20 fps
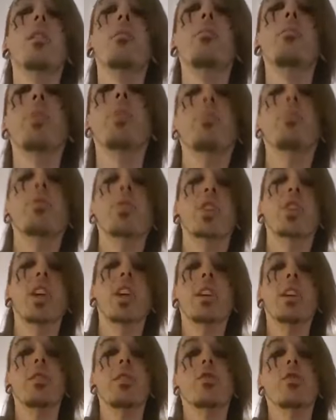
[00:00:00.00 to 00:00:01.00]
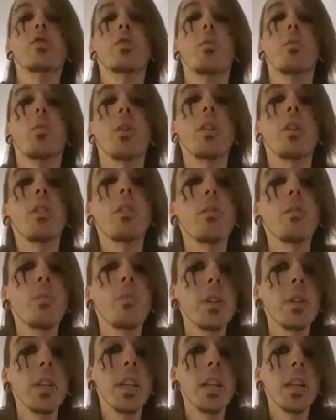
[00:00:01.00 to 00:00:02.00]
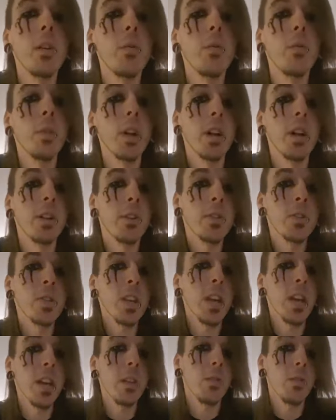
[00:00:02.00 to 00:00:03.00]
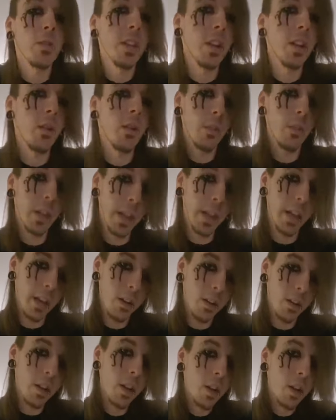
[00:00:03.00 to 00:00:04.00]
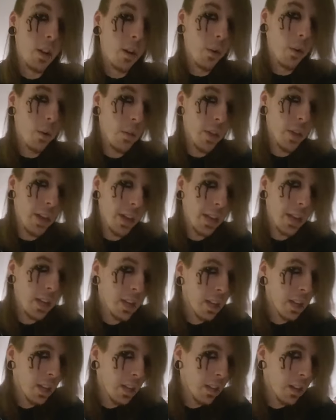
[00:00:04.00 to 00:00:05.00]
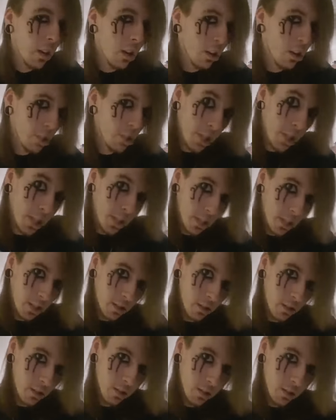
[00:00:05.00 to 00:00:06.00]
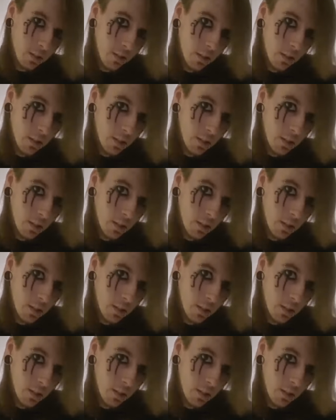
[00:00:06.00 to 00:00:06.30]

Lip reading: People change the world when they don't want to understand or they don't like or they are jealous